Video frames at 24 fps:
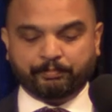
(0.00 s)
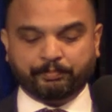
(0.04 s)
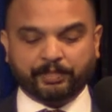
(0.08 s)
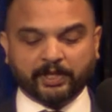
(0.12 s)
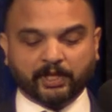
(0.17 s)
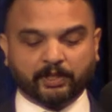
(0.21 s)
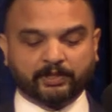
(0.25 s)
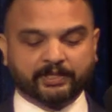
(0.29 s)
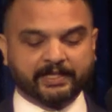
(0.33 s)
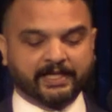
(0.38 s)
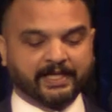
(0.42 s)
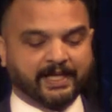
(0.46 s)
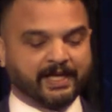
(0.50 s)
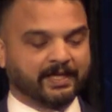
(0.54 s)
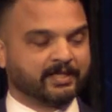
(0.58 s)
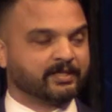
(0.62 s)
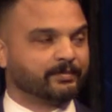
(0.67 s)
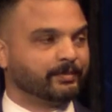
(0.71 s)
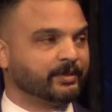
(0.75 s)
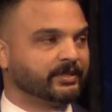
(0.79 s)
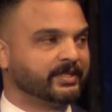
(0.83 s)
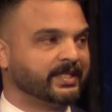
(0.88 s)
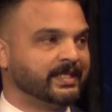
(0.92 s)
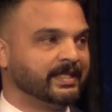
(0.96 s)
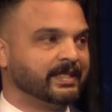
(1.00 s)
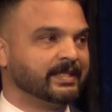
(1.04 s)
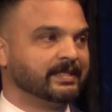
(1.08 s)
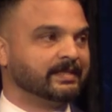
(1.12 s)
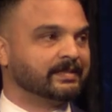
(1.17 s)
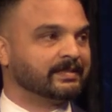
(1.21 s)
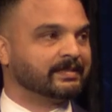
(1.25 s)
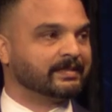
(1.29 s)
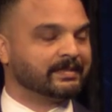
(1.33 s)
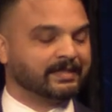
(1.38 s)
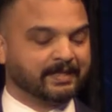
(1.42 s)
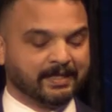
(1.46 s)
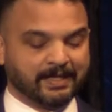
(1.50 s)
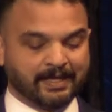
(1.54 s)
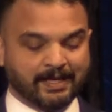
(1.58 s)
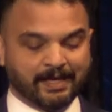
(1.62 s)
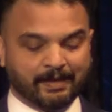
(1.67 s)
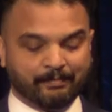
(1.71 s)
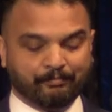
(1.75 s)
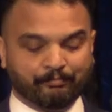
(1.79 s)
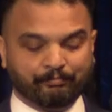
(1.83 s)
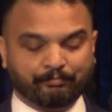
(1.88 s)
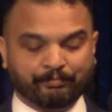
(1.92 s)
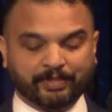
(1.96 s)
building expertise,
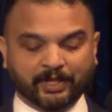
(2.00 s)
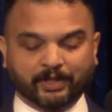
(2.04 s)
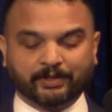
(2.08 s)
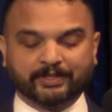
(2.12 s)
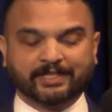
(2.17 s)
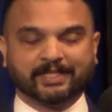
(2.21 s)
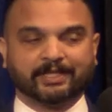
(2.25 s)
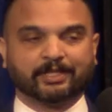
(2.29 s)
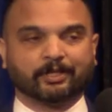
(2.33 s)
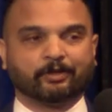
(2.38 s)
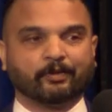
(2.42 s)
building